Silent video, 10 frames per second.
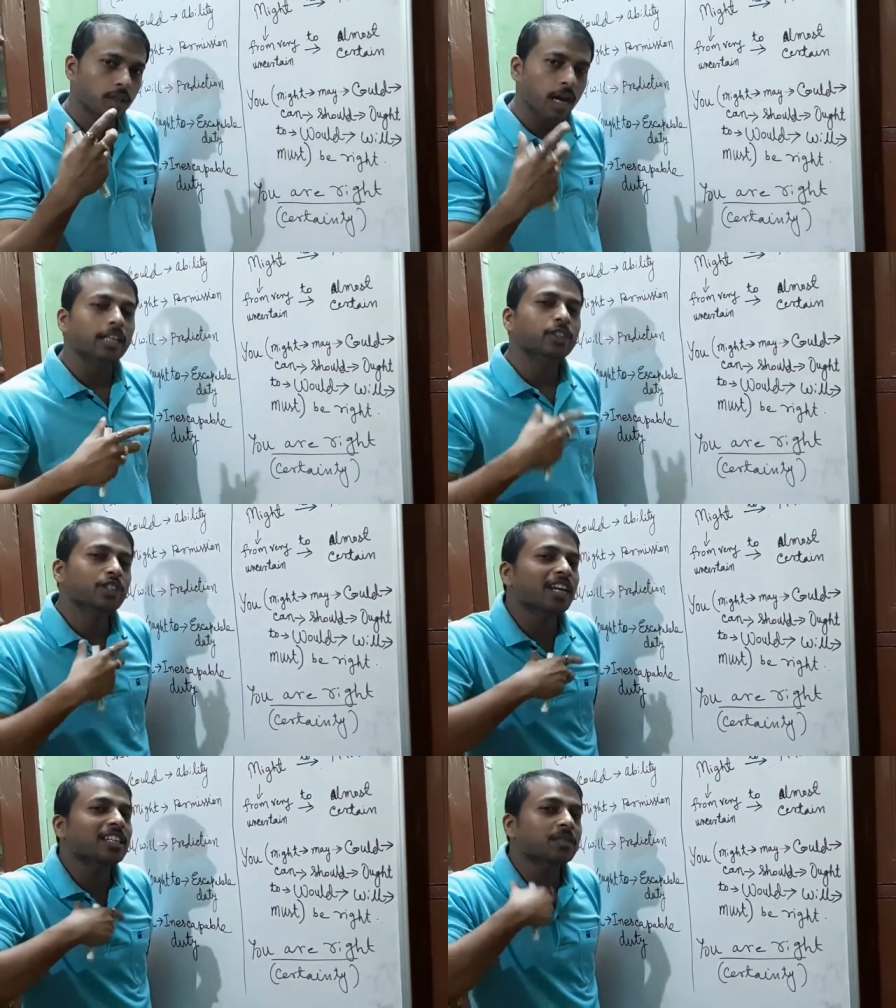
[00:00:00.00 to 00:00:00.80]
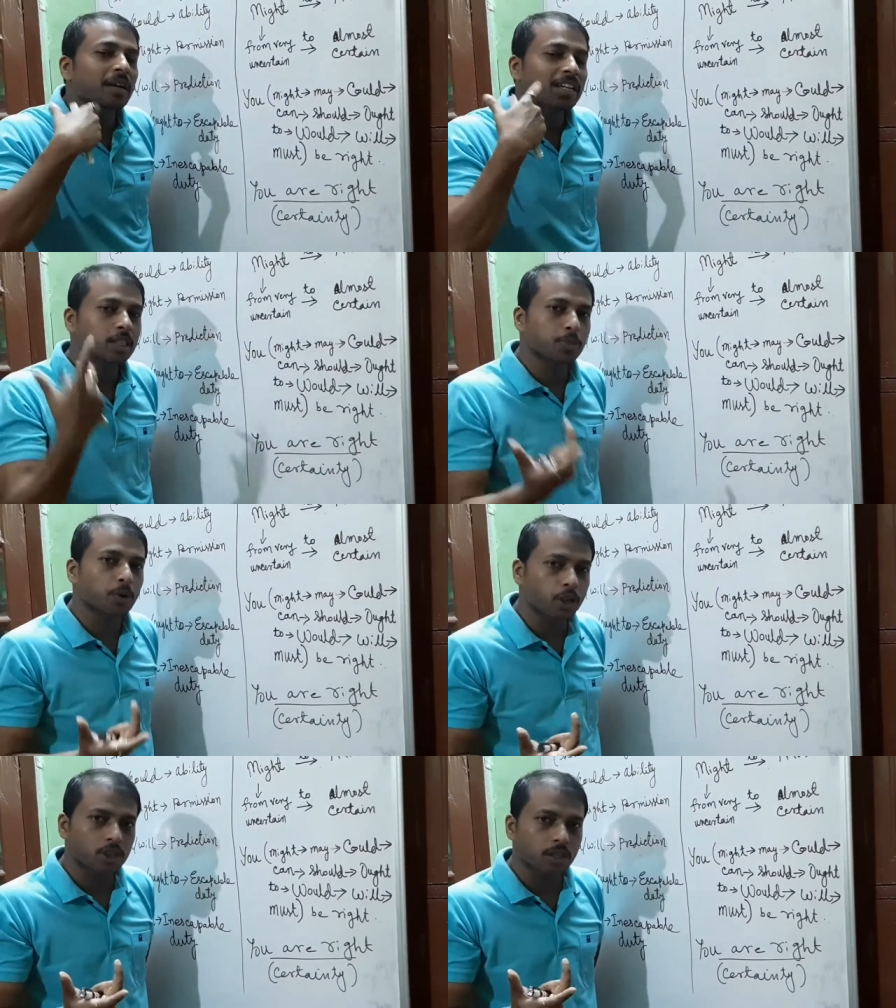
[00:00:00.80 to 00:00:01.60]
I change my
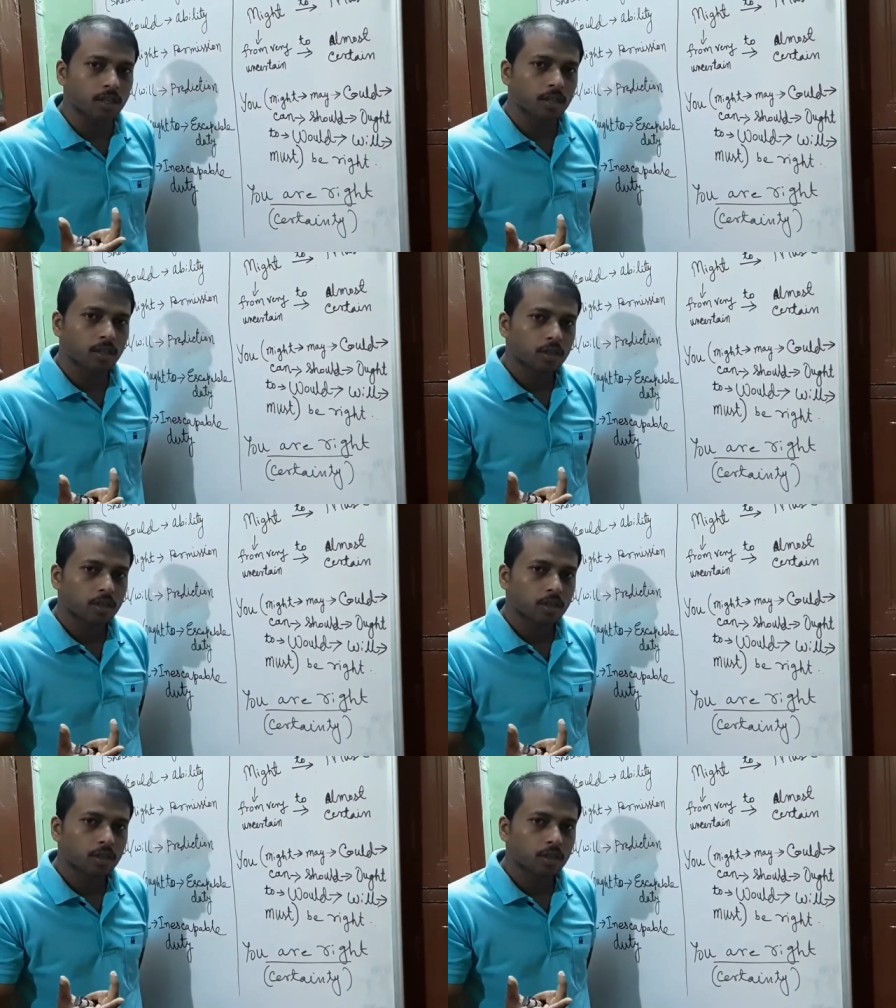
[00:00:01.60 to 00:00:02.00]
expression.